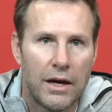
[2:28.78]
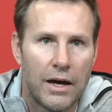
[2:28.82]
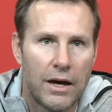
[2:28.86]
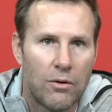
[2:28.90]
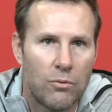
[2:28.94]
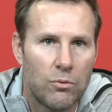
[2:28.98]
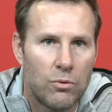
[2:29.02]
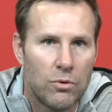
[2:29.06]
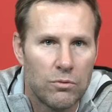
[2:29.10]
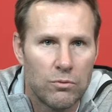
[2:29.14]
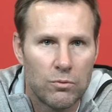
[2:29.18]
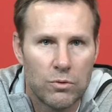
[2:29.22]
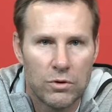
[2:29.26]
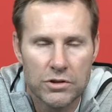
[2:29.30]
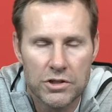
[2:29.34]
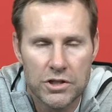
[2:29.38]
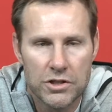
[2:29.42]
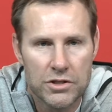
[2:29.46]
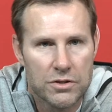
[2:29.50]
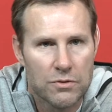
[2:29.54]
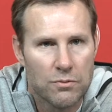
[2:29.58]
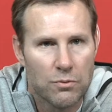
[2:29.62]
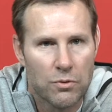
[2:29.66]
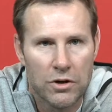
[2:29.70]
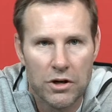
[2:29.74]
Yeah, we're
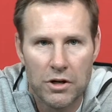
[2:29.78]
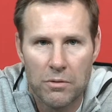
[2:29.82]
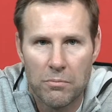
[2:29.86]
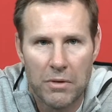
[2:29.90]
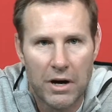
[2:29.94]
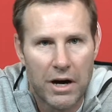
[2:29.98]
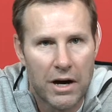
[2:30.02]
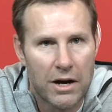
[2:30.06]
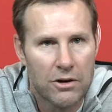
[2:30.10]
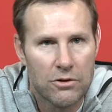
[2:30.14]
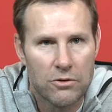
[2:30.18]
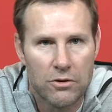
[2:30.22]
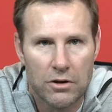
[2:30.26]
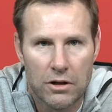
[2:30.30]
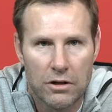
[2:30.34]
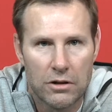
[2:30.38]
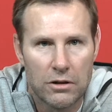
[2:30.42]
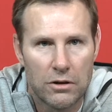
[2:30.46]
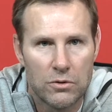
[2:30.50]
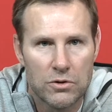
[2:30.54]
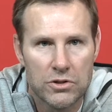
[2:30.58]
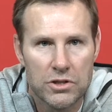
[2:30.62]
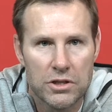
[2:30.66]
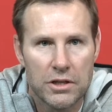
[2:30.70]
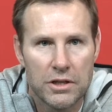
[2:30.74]
going to monitor it
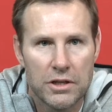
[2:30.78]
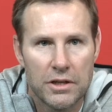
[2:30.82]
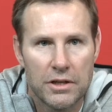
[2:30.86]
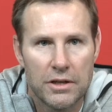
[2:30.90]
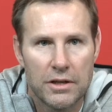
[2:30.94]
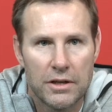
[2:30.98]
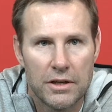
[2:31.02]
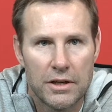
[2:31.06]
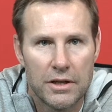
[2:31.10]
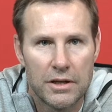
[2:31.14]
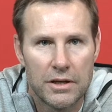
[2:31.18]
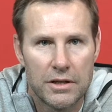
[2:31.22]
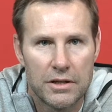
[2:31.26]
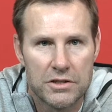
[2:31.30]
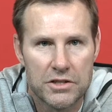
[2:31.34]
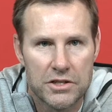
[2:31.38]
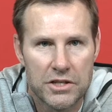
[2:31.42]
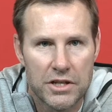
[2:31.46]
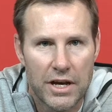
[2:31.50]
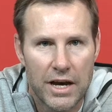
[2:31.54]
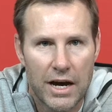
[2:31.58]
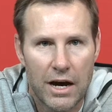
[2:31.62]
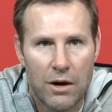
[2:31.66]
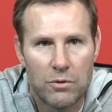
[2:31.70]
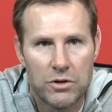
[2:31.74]
closely and
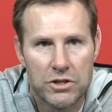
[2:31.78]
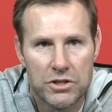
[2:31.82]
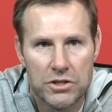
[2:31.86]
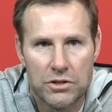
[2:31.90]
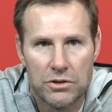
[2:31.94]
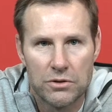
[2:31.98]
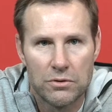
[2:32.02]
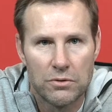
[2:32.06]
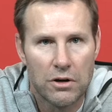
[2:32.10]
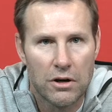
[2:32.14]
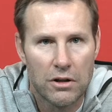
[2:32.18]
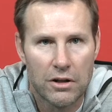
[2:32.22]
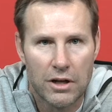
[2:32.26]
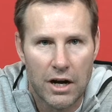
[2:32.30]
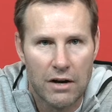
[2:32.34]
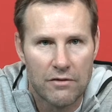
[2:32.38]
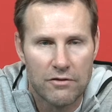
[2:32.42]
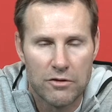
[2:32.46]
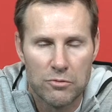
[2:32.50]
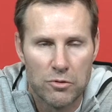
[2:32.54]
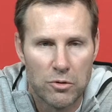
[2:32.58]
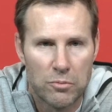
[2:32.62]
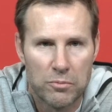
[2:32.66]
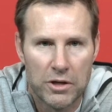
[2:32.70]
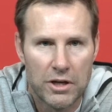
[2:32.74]
see how he's doing. A lot
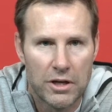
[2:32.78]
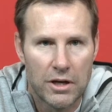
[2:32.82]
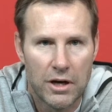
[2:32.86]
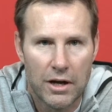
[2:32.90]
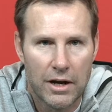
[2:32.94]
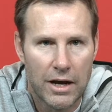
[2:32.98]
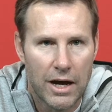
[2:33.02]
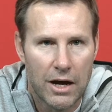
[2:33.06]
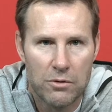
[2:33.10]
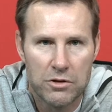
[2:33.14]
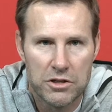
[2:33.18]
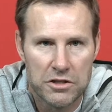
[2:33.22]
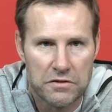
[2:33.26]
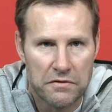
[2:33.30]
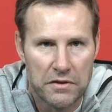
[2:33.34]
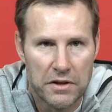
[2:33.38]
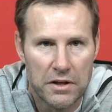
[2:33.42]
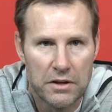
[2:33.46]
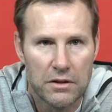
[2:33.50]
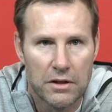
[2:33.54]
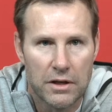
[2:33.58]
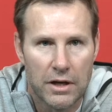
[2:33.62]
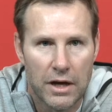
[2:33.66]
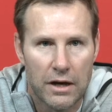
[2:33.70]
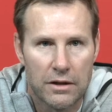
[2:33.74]
of it will be on how he's
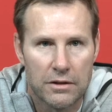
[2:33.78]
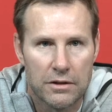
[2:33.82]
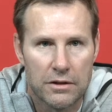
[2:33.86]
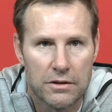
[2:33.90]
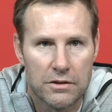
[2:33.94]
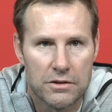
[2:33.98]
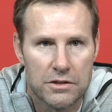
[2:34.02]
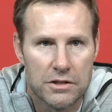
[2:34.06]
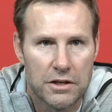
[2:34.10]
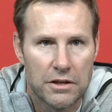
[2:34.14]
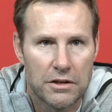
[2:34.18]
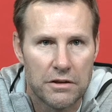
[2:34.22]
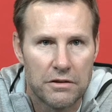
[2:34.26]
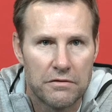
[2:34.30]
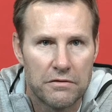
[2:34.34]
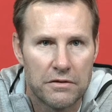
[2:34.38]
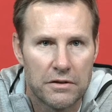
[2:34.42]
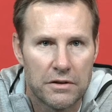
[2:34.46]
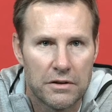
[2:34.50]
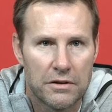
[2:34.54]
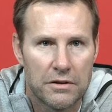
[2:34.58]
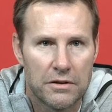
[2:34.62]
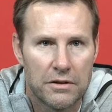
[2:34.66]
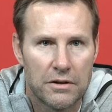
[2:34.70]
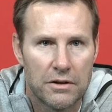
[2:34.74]
feeling out there, Steve.
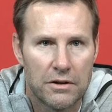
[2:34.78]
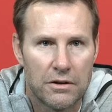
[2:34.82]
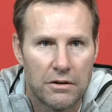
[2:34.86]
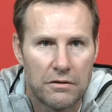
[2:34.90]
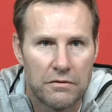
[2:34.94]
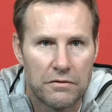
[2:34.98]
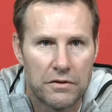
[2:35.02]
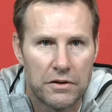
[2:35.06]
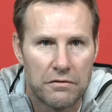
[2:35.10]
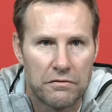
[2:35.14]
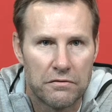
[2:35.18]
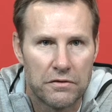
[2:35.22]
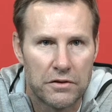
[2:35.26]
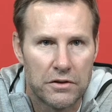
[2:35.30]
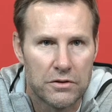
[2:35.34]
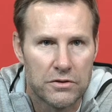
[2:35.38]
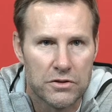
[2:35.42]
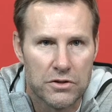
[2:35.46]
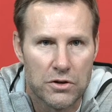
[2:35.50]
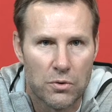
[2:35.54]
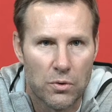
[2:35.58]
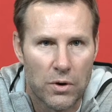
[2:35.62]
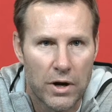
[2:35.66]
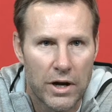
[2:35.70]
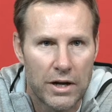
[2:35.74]
And, you know, if he
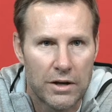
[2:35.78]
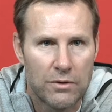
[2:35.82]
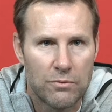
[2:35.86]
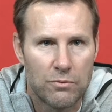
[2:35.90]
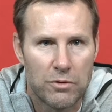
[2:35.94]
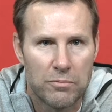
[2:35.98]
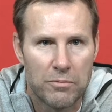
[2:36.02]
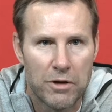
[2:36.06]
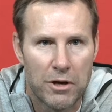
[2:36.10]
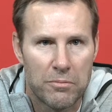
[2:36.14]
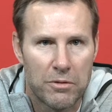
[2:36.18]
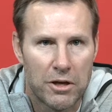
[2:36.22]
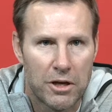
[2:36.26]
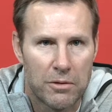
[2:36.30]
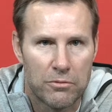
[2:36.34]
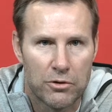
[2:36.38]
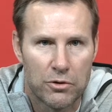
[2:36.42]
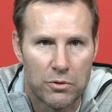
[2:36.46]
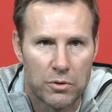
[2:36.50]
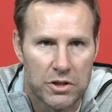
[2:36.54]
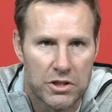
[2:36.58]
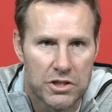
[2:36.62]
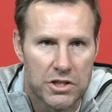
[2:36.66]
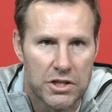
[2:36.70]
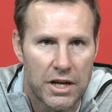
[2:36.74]
feels great, we may be
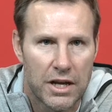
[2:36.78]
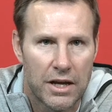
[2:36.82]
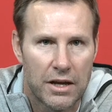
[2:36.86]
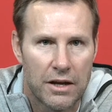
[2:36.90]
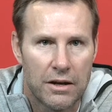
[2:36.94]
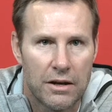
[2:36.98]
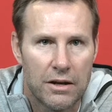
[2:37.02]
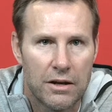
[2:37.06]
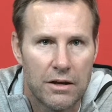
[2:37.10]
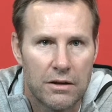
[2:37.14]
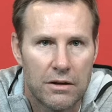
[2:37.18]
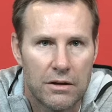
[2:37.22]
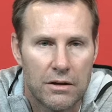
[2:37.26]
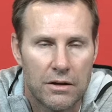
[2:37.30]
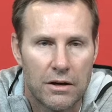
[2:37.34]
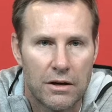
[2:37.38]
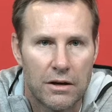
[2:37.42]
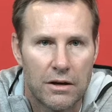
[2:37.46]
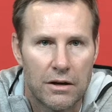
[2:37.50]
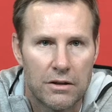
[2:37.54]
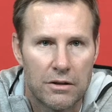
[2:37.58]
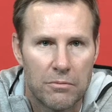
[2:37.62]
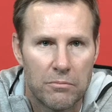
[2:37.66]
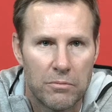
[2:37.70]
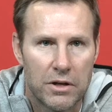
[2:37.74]
able to extend
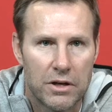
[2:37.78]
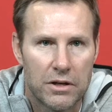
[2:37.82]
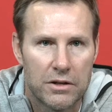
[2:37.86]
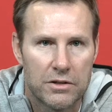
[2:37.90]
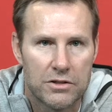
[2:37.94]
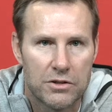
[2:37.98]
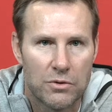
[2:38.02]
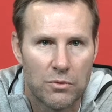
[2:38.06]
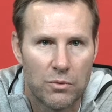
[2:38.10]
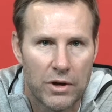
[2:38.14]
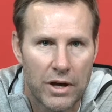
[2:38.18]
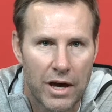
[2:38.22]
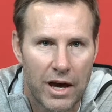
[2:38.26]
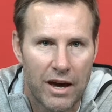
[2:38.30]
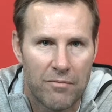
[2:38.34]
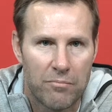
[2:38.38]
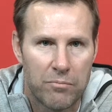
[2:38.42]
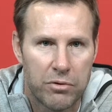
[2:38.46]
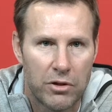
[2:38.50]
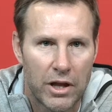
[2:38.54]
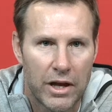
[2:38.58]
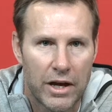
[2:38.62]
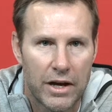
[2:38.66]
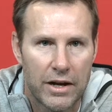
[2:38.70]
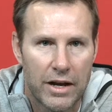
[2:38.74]
the minutes that we
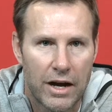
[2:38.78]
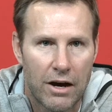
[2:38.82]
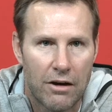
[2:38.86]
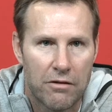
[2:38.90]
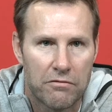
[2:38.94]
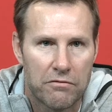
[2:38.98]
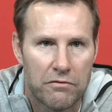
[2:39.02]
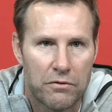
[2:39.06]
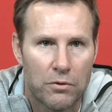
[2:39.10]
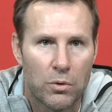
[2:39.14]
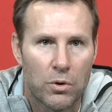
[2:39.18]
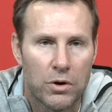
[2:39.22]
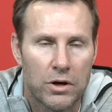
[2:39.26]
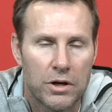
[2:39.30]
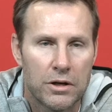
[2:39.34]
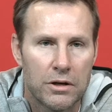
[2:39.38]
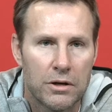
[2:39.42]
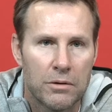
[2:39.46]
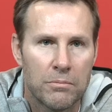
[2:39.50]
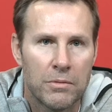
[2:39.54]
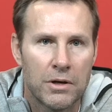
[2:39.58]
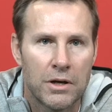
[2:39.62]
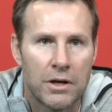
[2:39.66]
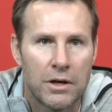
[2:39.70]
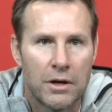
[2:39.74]
have planned out for
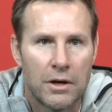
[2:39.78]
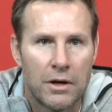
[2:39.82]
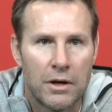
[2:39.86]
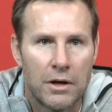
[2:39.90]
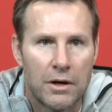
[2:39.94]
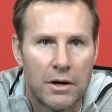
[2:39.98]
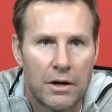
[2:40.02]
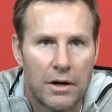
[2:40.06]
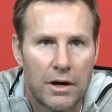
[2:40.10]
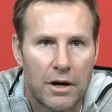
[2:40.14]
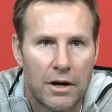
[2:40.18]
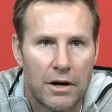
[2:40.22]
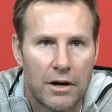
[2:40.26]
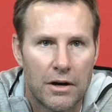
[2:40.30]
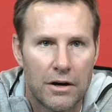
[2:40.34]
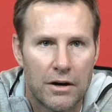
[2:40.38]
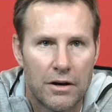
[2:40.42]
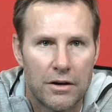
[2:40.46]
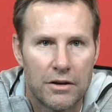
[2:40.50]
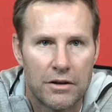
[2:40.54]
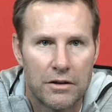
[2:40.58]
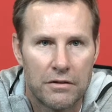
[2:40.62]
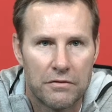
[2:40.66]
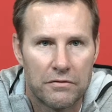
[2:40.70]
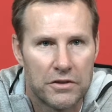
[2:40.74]
him.
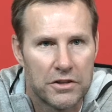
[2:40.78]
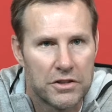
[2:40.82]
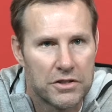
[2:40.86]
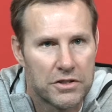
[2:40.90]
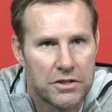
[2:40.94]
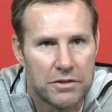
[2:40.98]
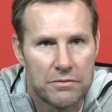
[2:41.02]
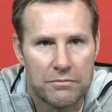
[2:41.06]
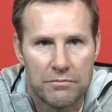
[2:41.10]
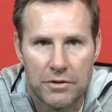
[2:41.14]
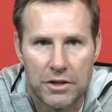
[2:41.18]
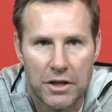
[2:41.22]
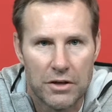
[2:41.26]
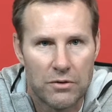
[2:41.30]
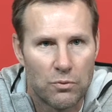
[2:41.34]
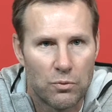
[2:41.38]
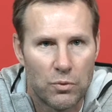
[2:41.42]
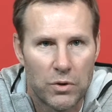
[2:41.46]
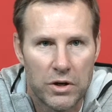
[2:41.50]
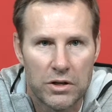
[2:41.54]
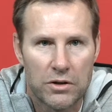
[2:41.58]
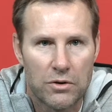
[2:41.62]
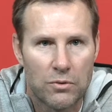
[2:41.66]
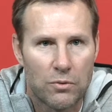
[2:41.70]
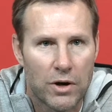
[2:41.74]
If he's
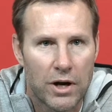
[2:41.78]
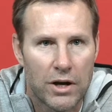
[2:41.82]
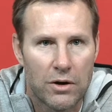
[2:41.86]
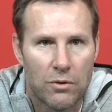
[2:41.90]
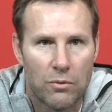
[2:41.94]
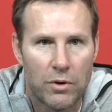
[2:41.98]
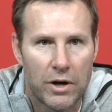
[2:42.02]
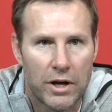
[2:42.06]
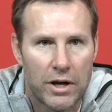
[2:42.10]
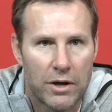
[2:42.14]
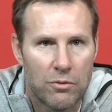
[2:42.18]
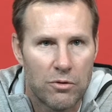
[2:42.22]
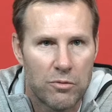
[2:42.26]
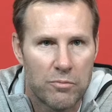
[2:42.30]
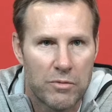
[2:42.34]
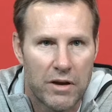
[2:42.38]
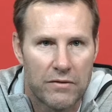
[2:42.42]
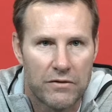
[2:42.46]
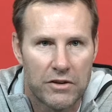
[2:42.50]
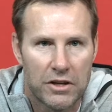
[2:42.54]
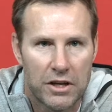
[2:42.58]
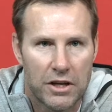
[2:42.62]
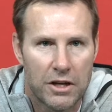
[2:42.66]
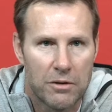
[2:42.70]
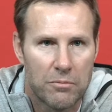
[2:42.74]
getting winded right away, we may
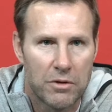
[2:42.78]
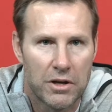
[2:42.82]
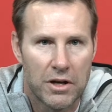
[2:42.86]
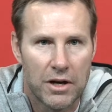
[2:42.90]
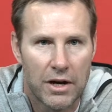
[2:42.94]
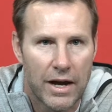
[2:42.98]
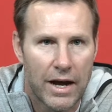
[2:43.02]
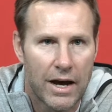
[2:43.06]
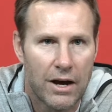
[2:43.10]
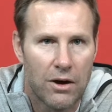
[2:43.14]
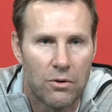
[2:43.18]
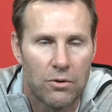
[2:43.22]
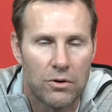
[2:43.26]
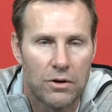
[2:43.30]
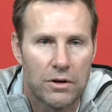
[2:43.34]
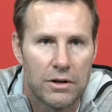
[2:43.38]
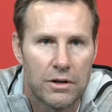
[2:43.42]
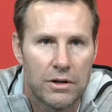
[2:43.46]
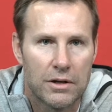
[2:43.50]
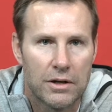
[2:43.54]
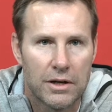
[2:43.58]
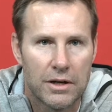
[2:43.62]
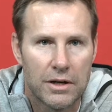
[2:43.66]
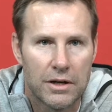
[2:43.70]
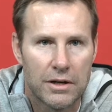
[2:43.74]
have to get him in and out.
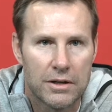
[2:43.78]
